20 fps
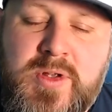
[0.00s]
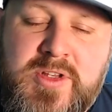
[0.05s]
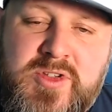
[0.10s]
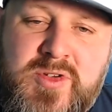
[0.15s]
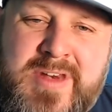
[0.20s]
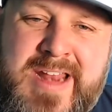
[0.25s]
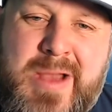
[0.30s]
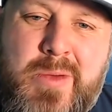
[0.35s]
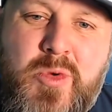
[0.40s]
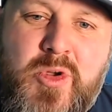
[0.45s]
So
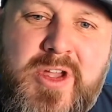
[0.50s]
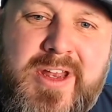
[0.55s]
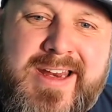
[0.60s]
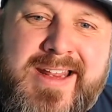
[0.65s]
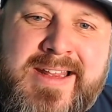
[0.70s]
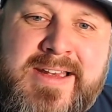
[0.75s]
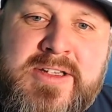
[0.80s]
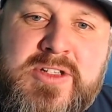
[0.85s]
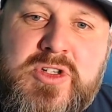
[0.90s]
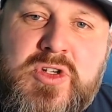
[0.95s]
now we'll get
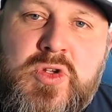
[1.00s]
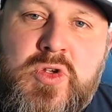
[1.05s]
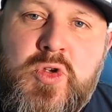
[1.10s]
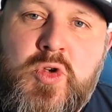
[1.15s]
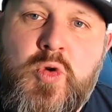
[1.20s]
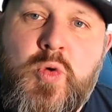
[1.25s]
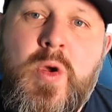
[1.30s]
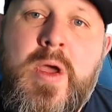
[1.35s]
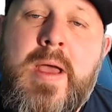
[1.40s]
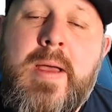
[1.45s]

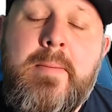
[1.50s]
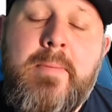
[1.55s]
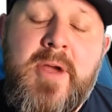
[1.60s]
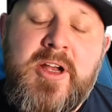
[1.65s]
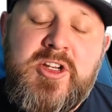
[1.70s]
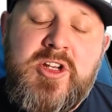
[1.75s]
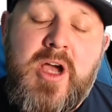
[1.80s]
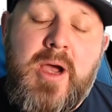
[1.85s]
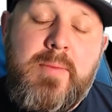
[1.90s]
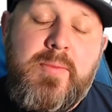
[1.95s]
into my
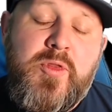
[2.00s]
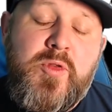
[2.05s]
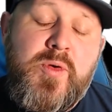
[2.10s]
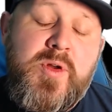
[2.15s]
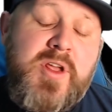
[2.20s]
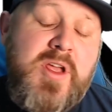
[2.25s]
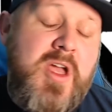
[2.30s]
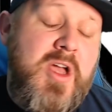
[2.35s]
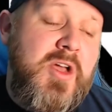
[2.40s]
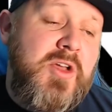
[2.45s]
top 3.